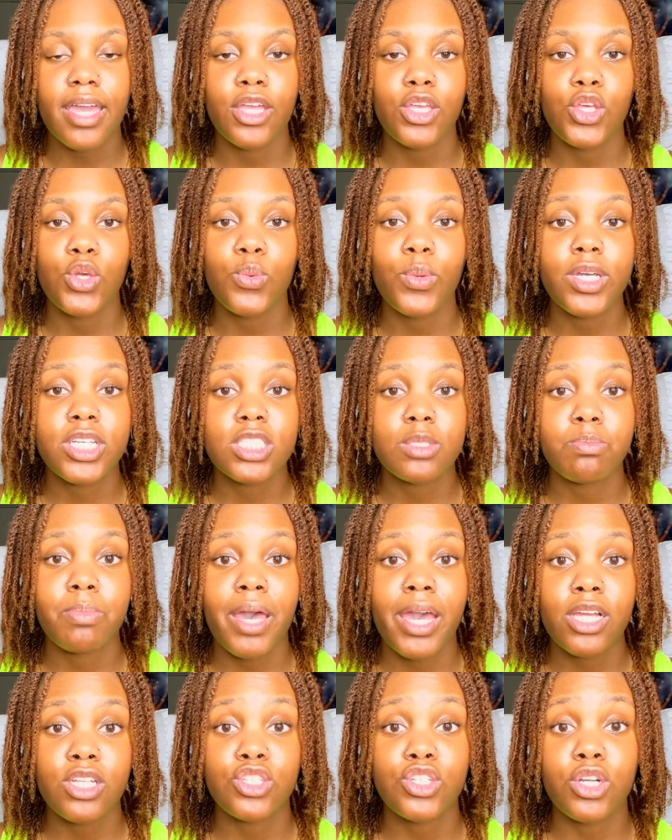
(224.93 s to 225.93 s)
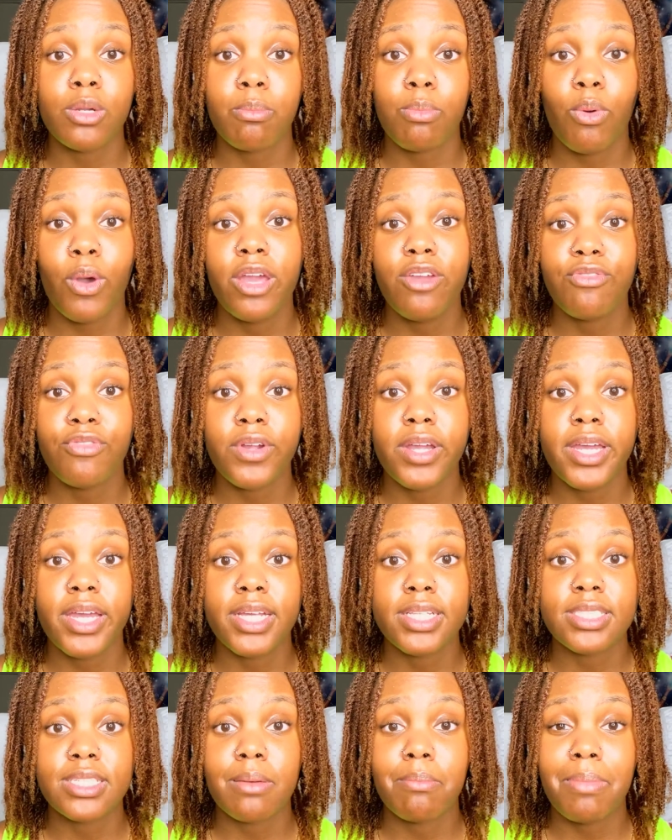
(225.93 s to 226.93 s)
and you expect your
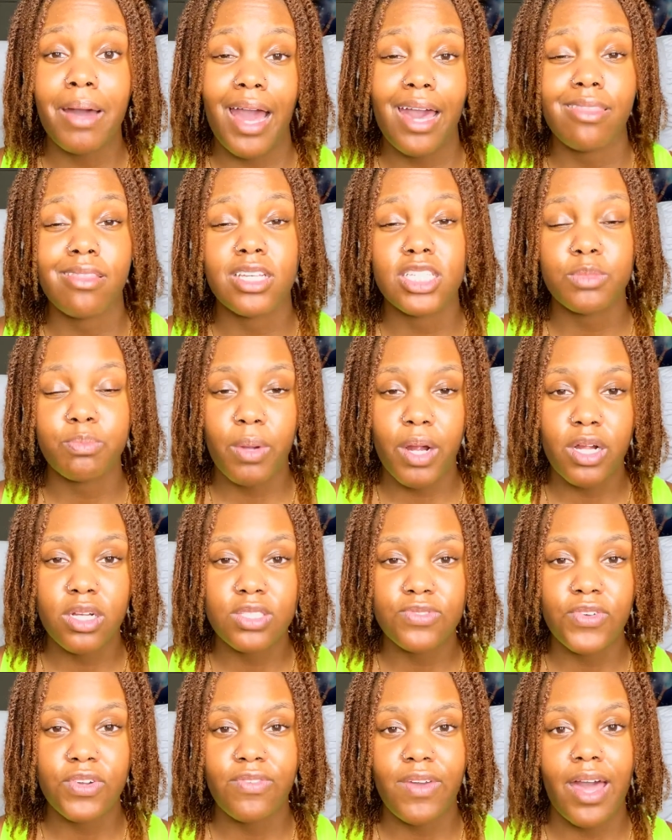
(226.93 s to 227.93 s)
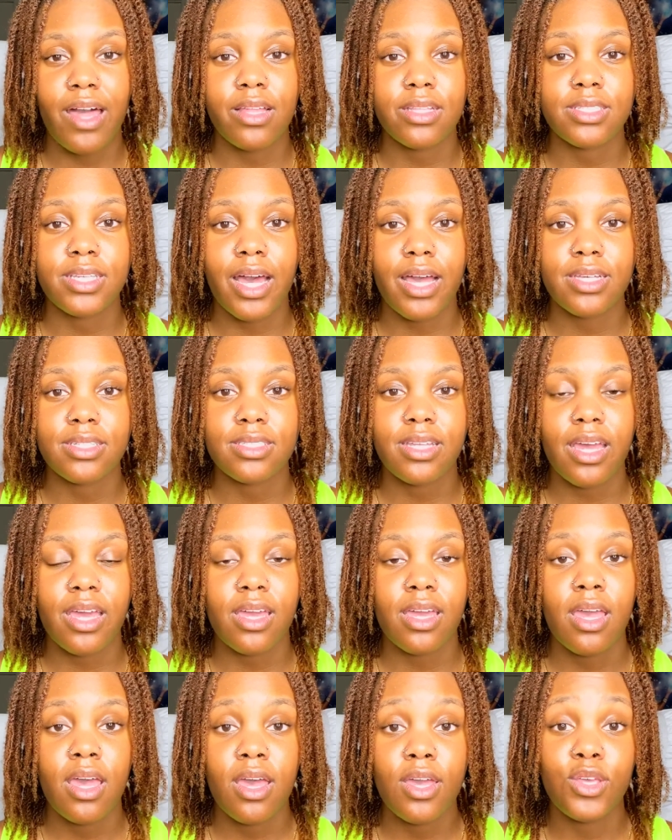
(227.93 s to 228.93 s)
boyfriend to buy this purse for Valentine's Day.